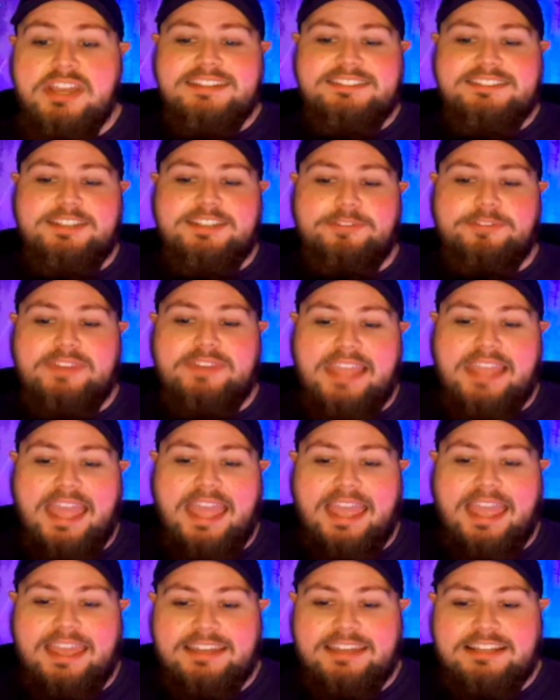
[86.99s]
Tiffany
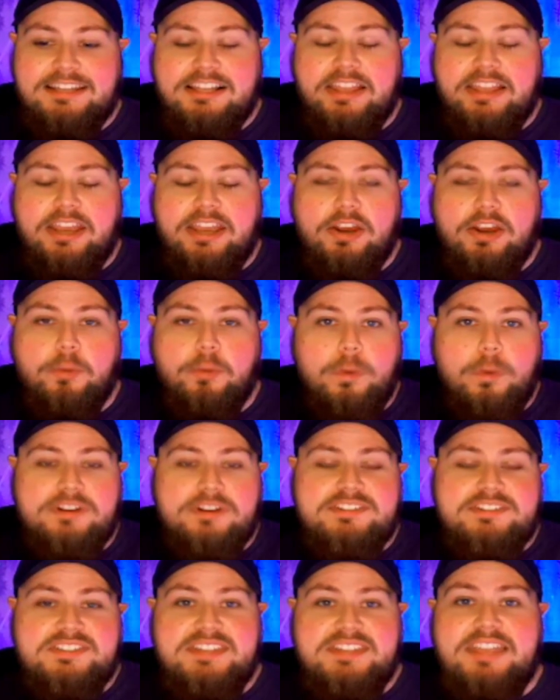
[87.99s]
and Claire were
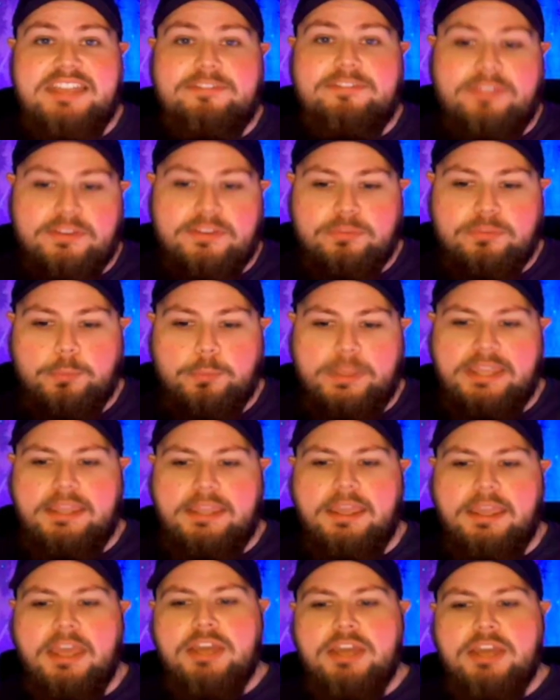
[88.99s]
safe this week.